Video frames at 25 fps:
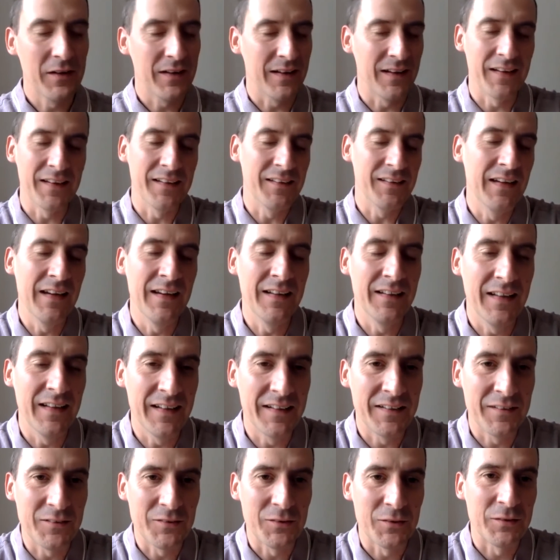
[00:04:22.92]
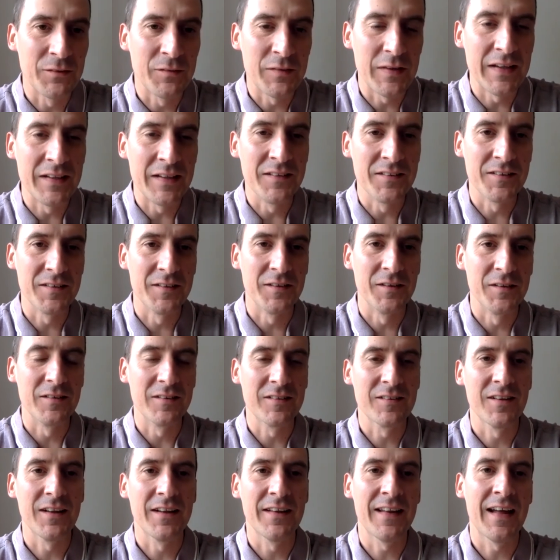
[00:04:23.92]
Any sort of
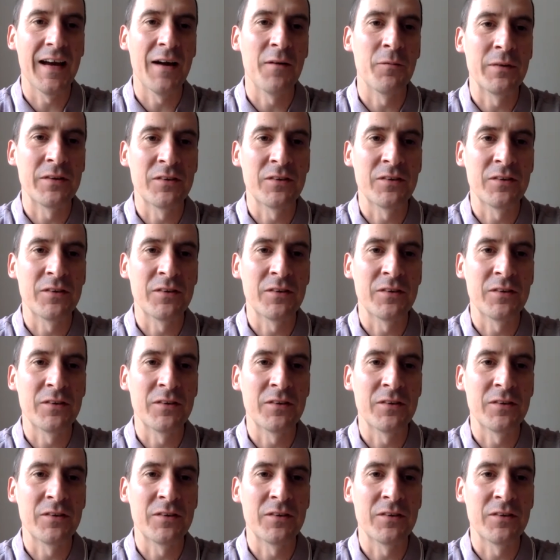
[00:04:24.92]
incidents like that,